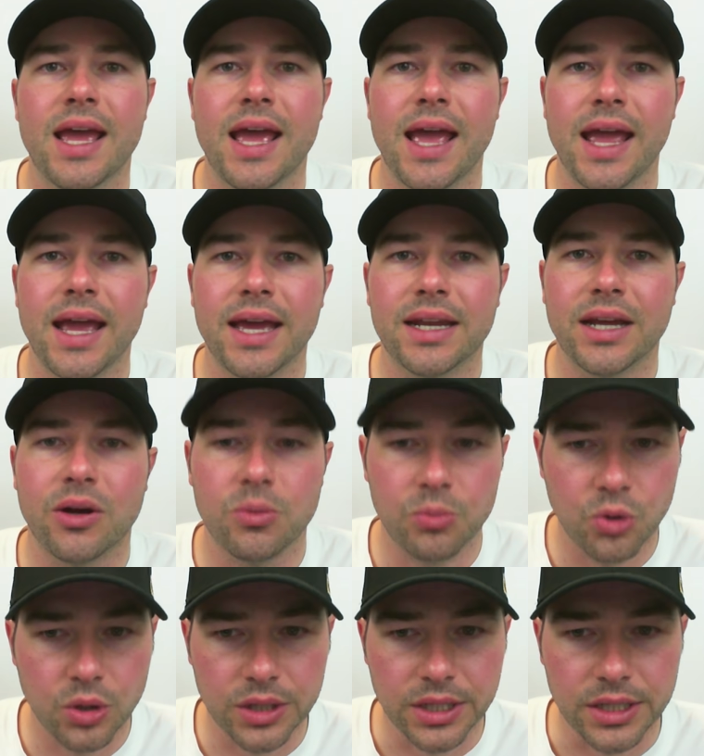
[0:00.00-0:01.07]
and how
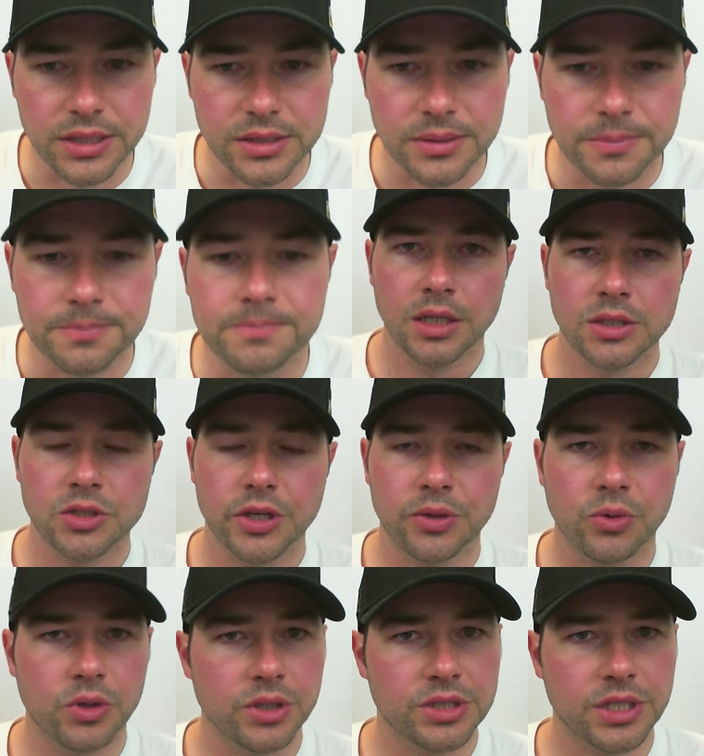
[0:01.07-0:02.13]
important it is. It's like
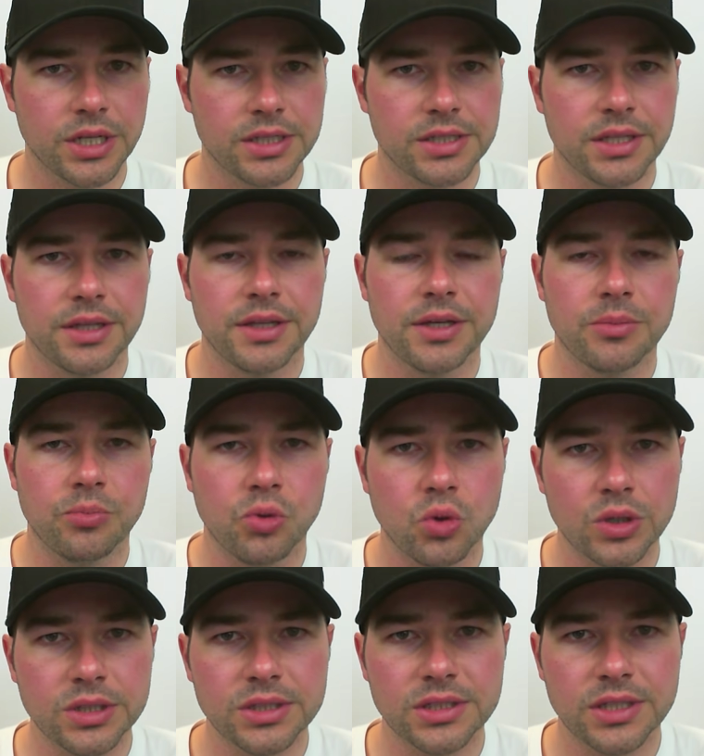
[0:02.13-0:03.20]
we're discussing the
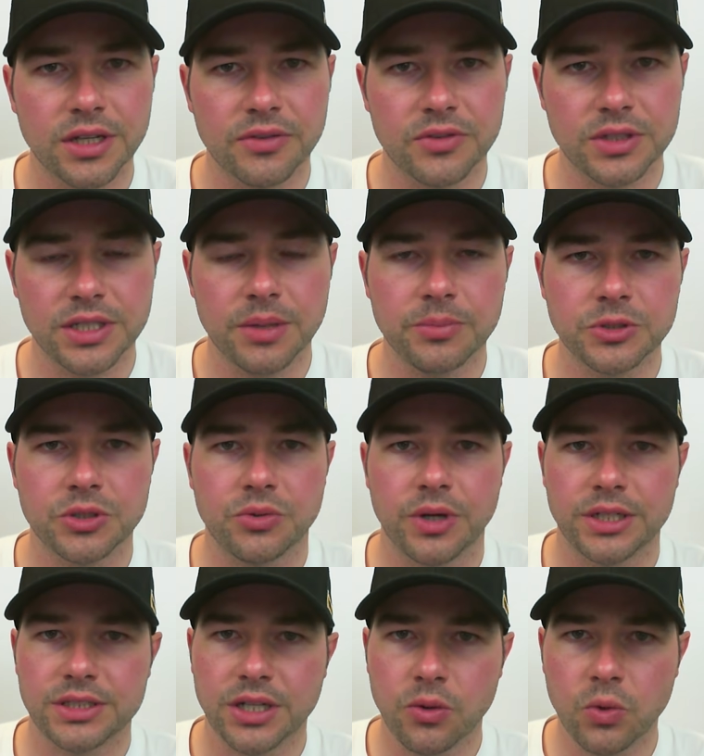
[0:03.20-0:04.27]
importance of the temperature
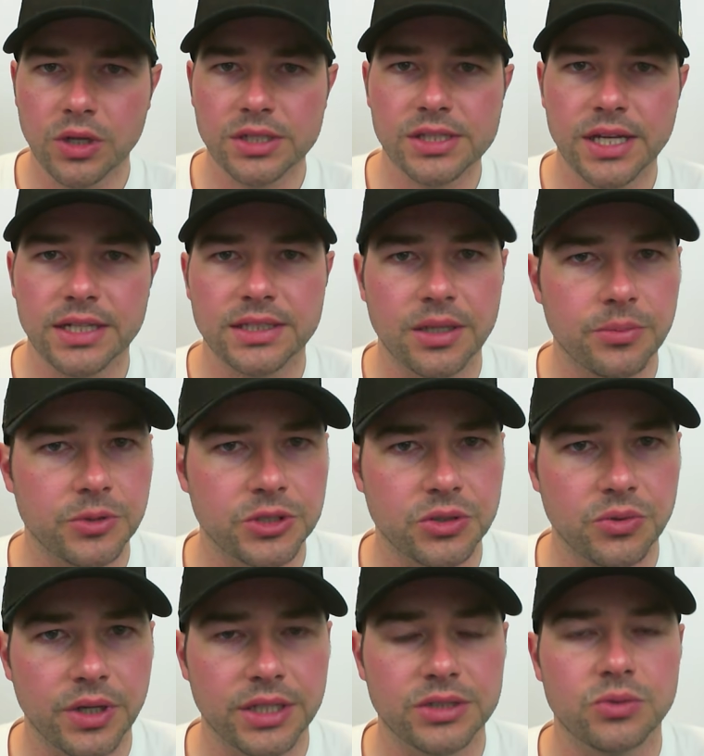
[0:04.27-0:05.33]
range. Now, what is that temperature
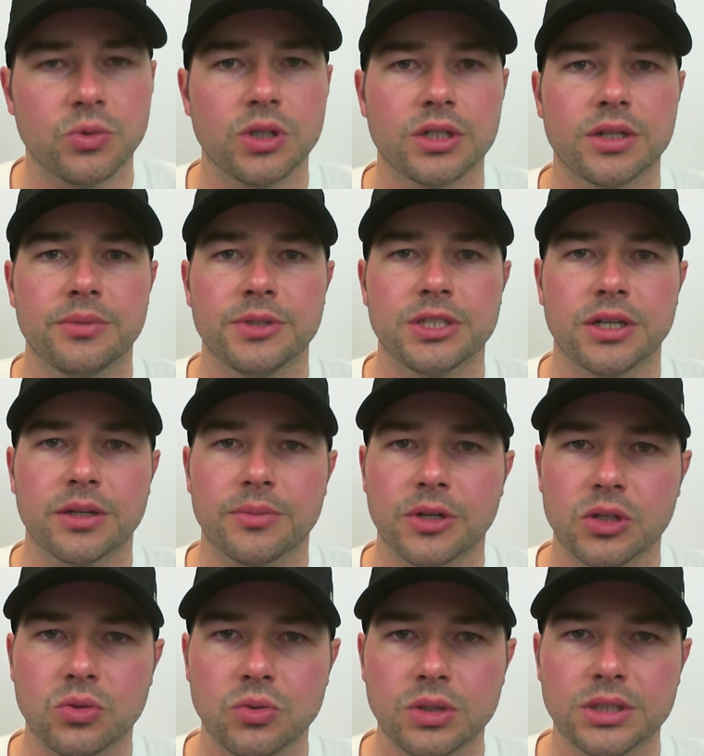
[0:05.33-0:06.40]
range? We're going to be talking
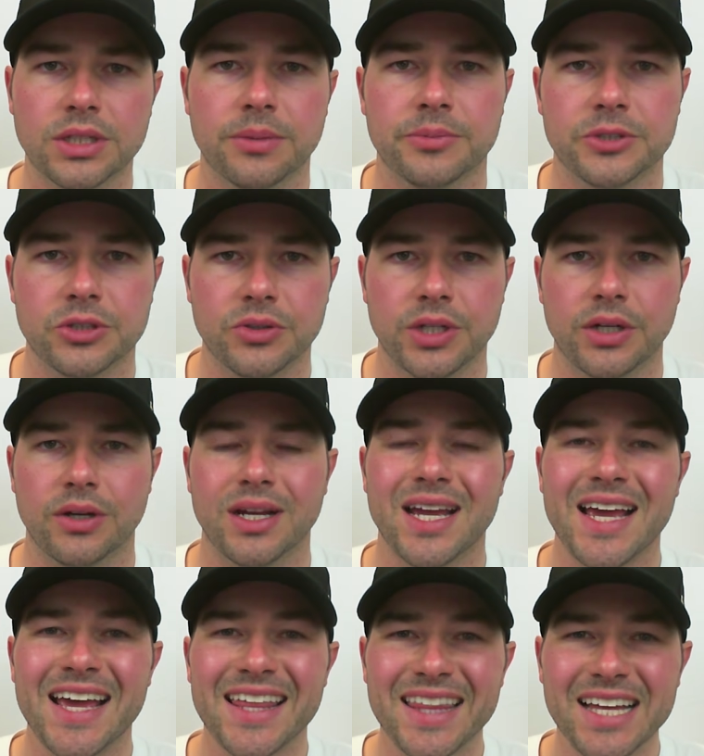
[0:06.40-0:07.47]
about coolant temperature here.
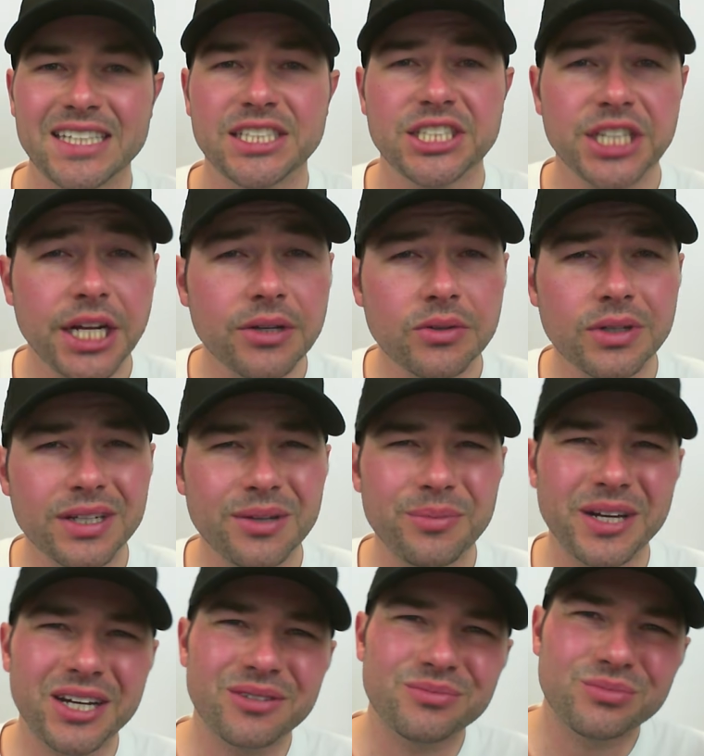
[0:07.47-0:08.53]
That's generally
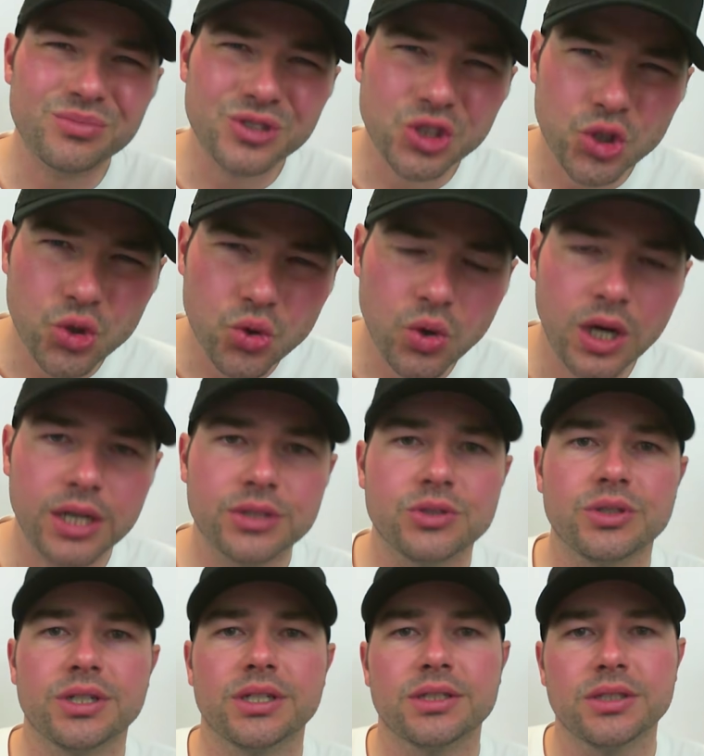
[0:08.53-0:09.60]
about
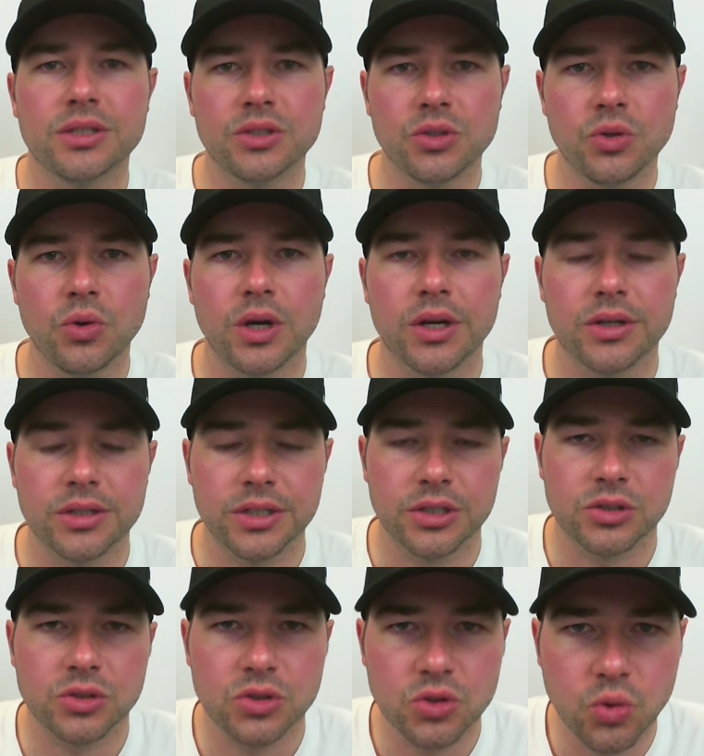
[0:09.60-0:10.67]
200 to
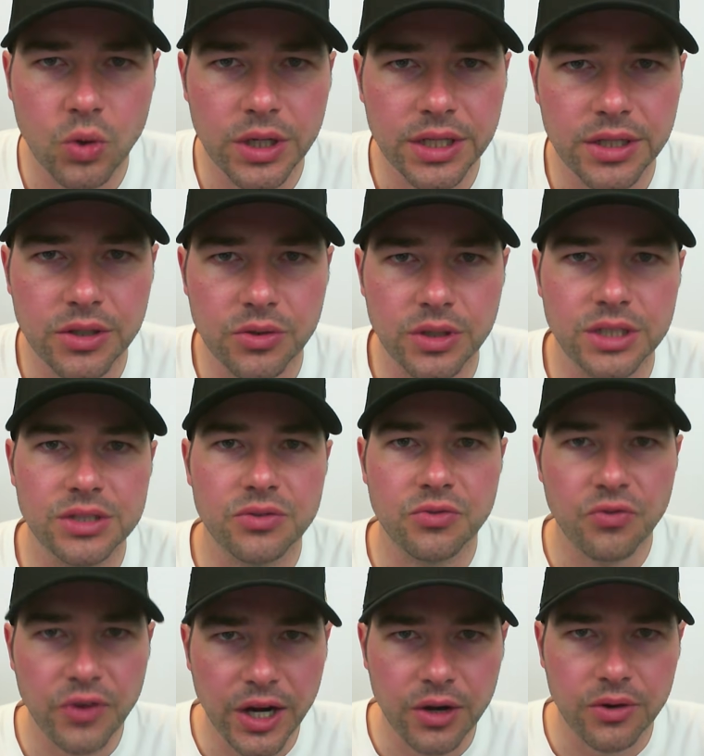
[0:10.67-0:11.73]
220 degrees
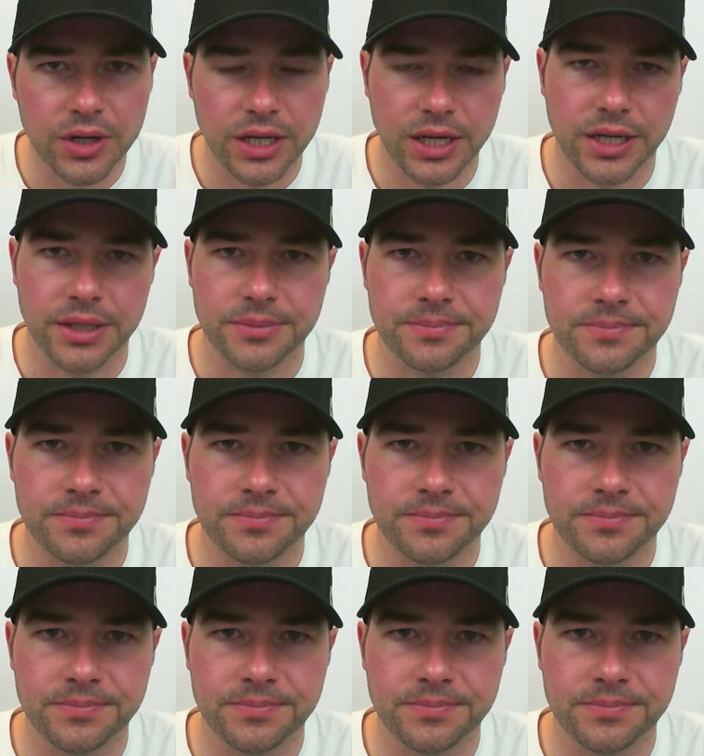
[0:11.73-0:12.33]
Fahrenheit.